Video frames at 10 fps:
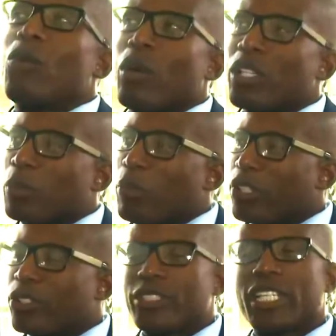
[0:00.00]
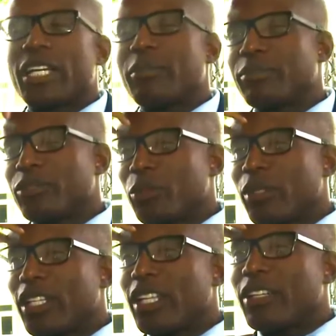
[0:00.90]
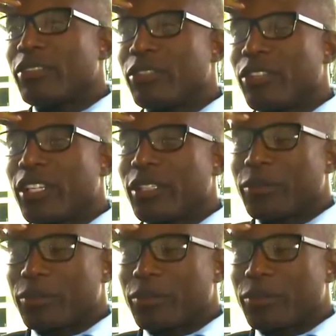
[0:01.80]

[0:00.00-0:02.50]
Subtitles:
What a special time to be alive, right?